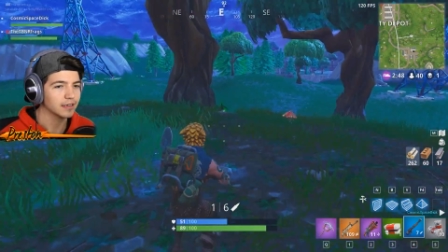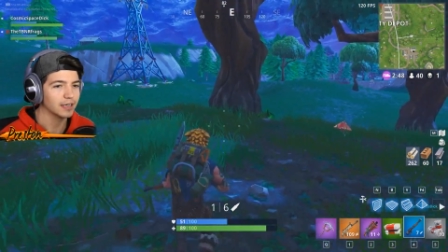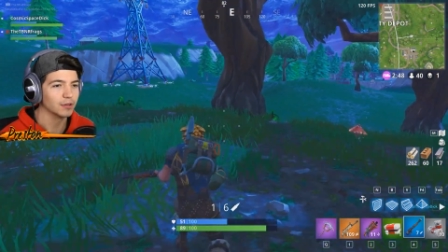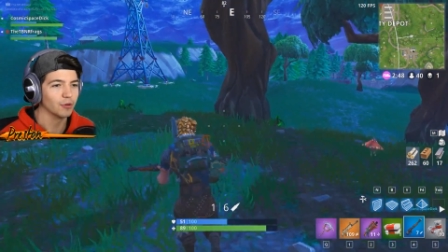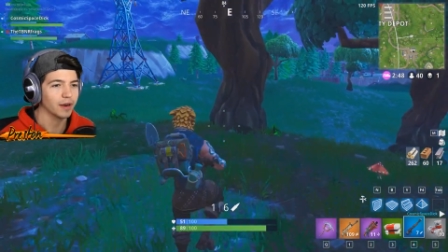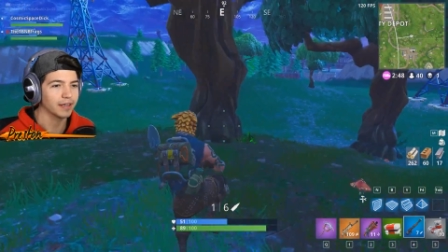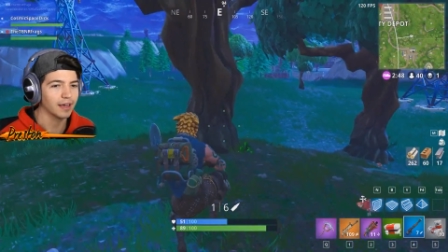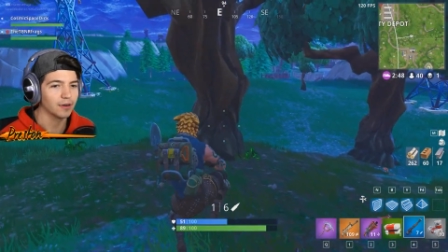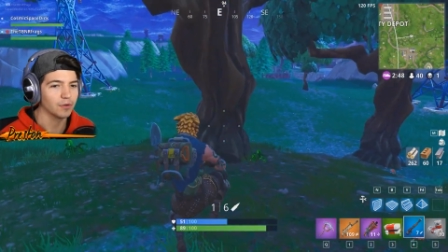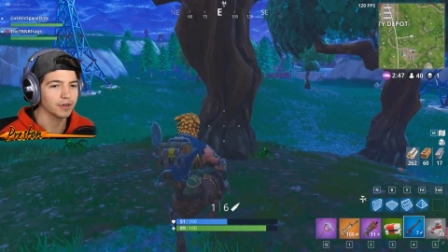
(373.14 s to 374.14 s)
Not doing the right
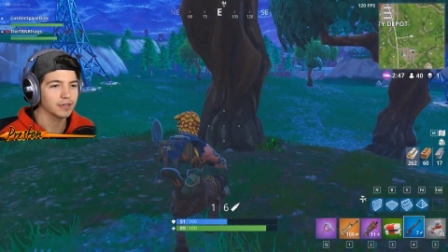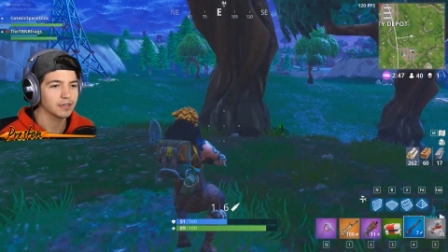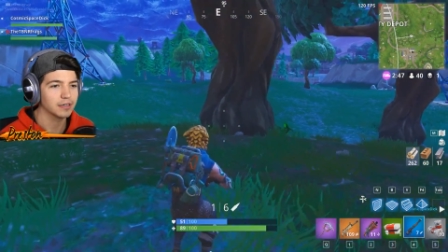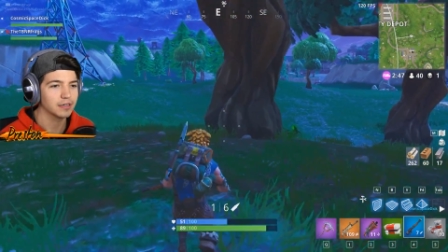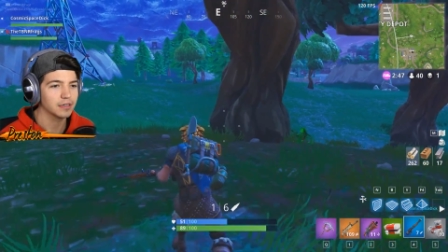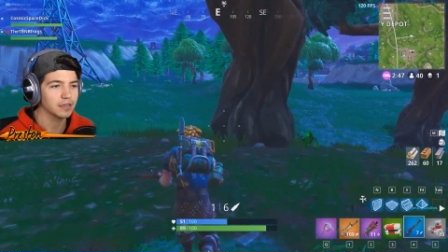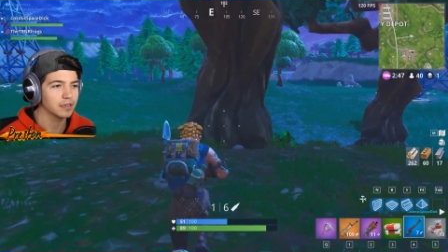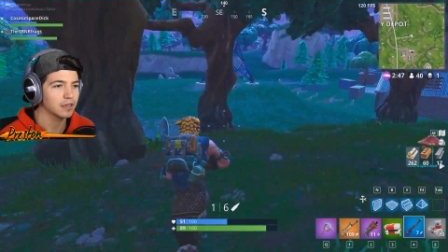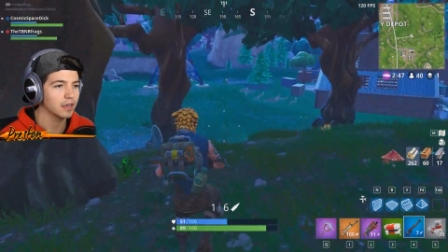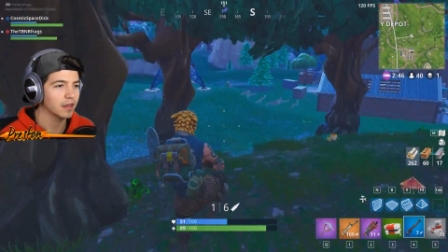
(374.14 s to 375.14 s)
kind of work. You have any
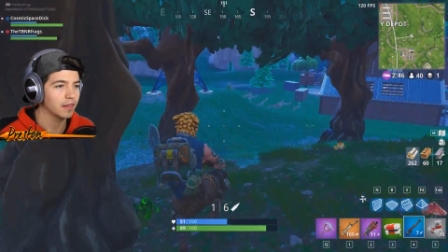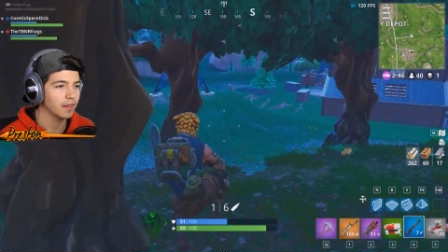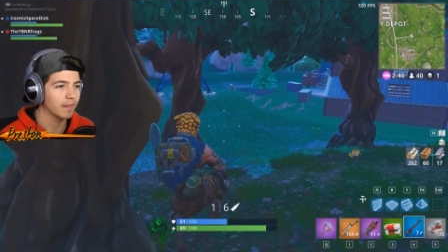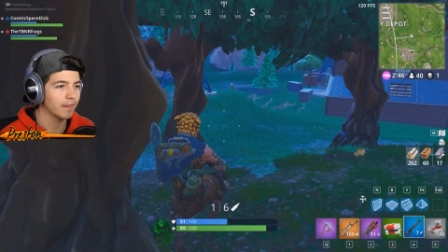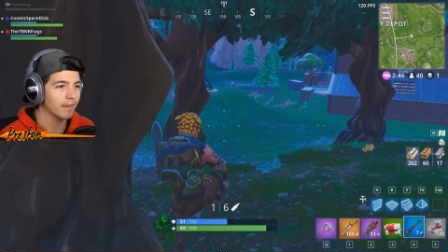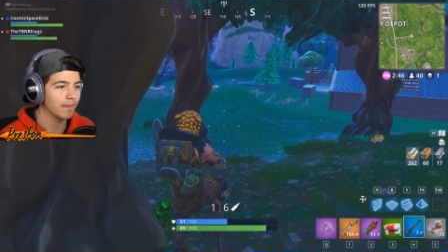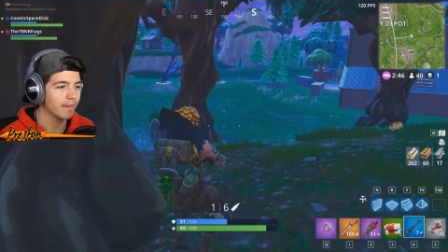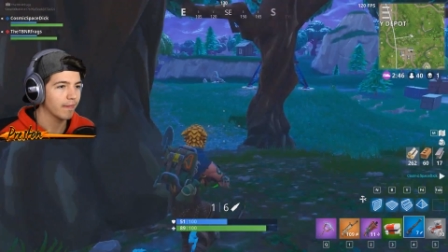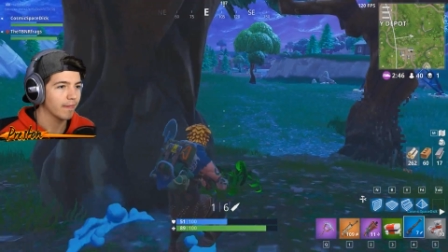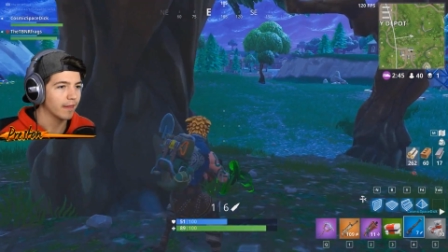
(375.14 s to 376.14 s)
spluds?
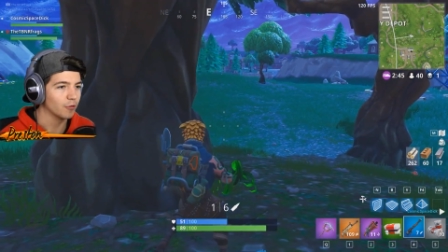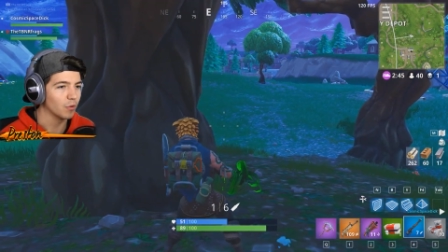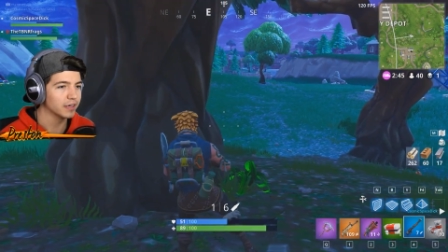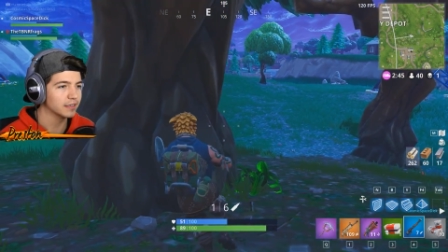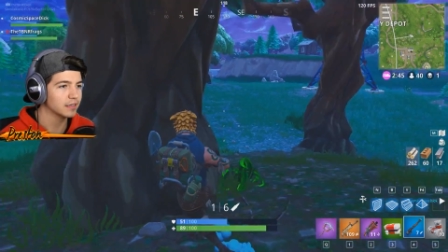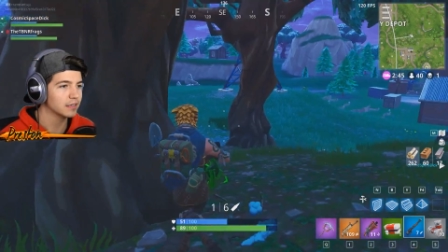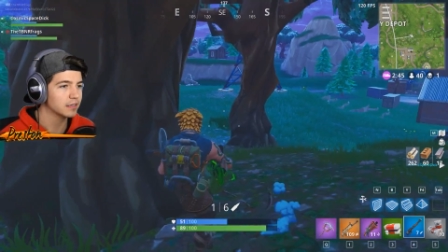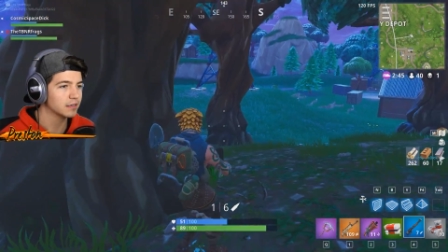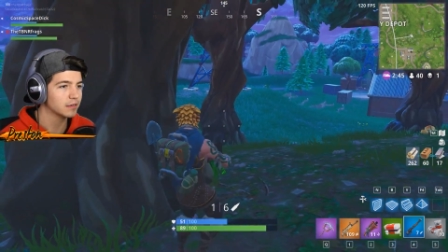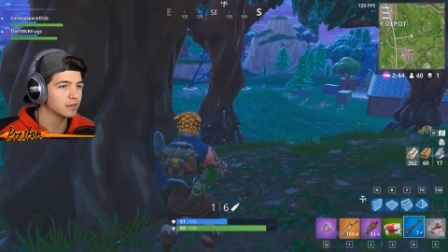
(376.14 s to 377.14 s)
Hey, what?
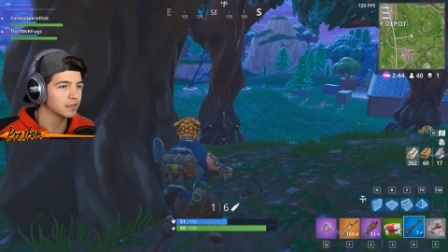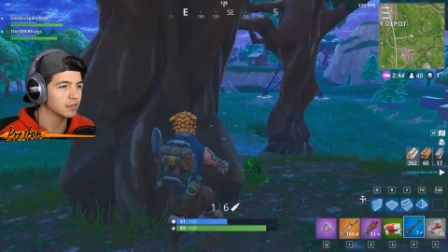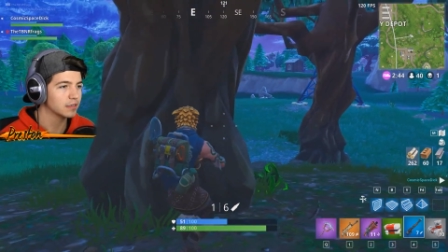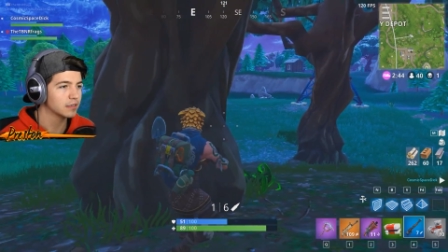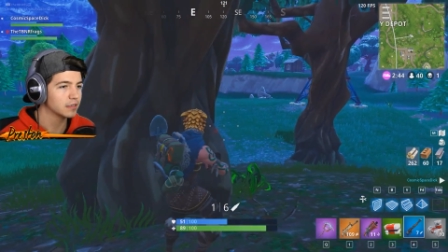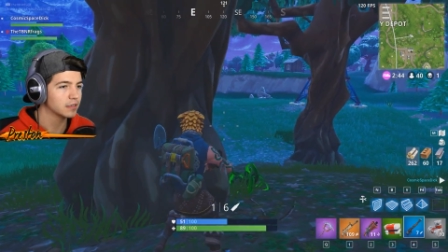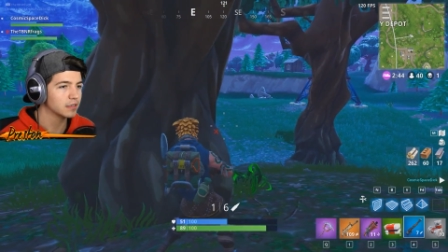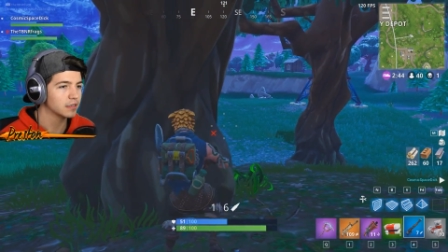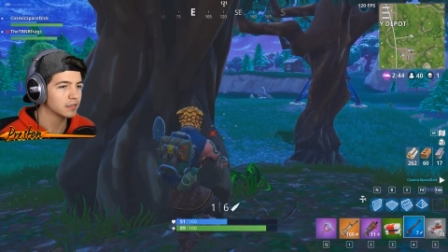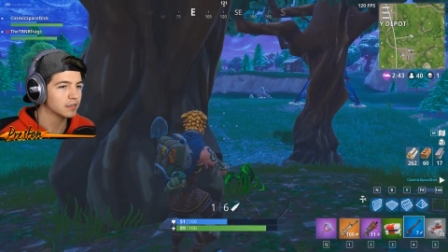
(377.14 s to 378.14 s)

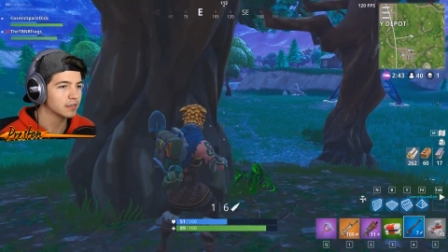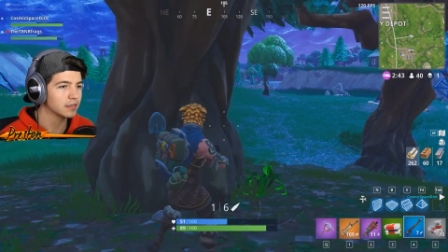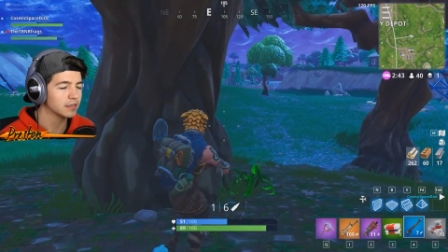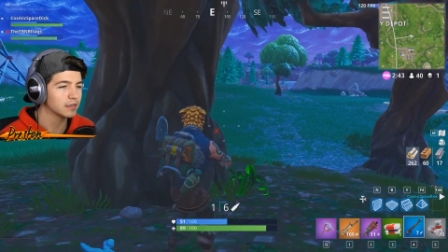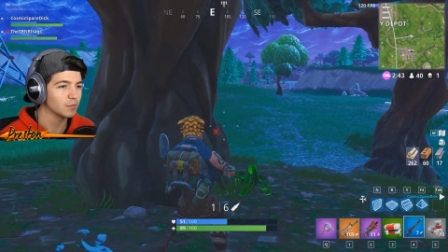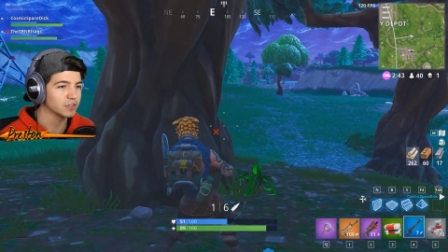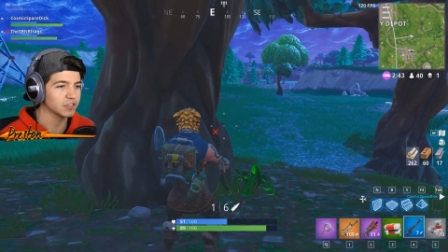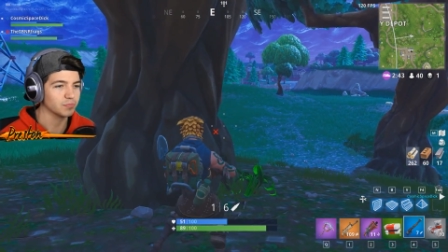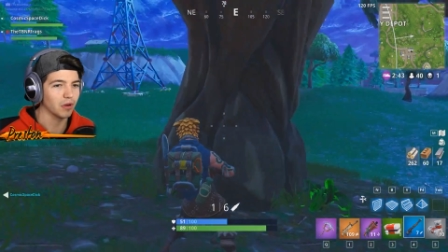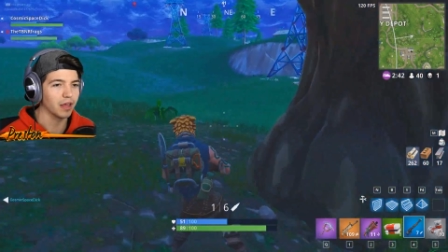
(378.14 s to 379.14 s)
Spluds. What's a
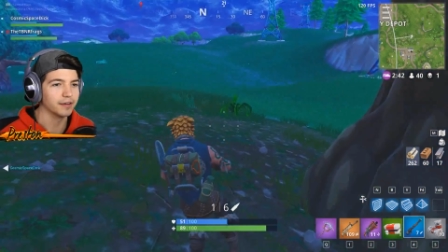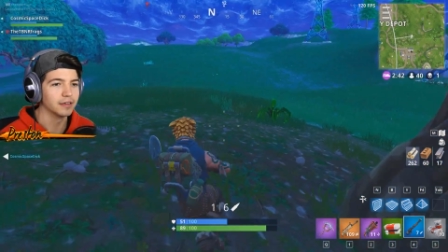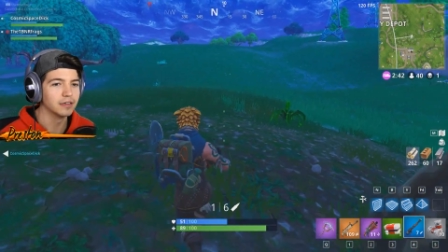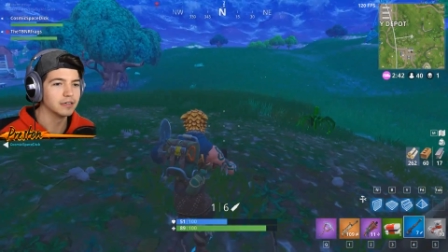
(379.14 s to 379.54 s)
splud?